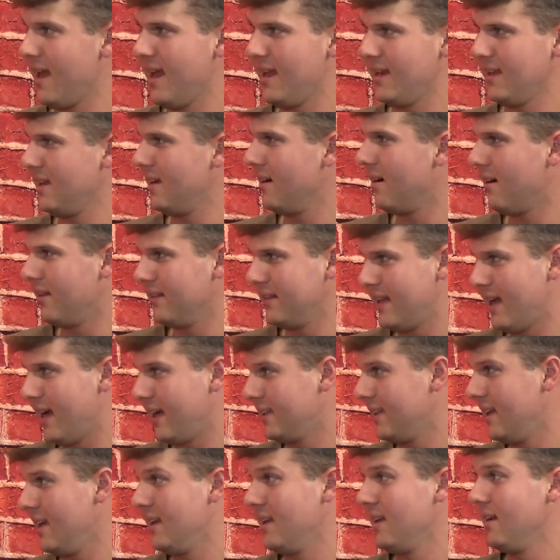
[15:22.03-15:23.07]
any
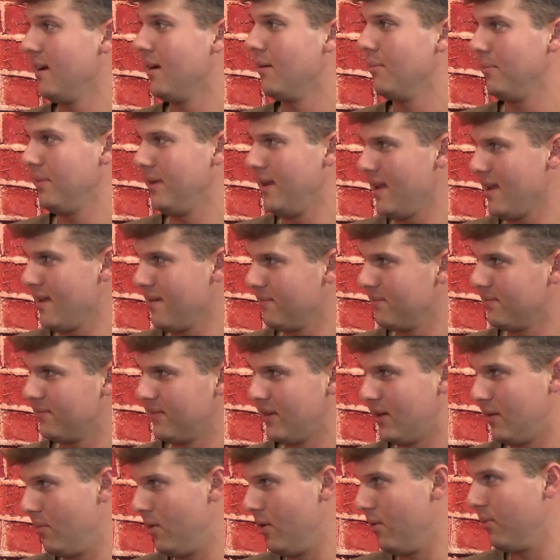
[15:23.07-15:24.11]
contact to any company,
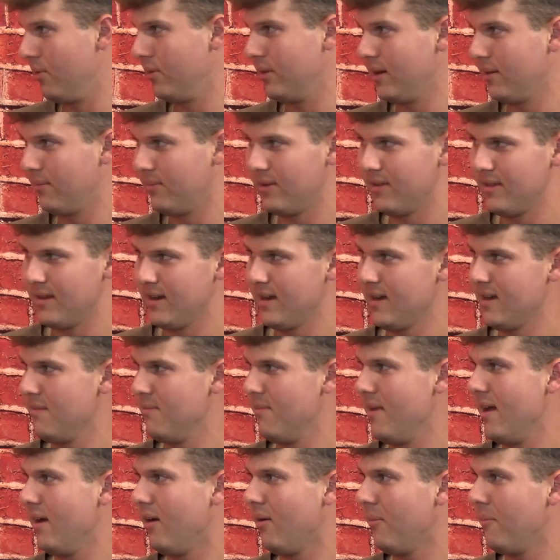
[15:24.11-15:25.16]
their mobile number, their
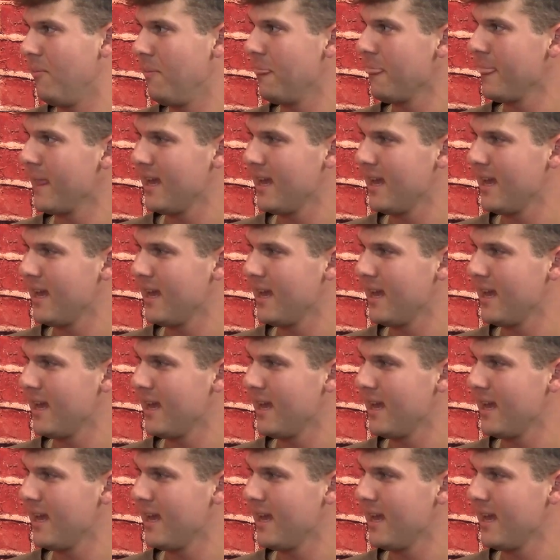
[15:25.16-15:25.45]
email.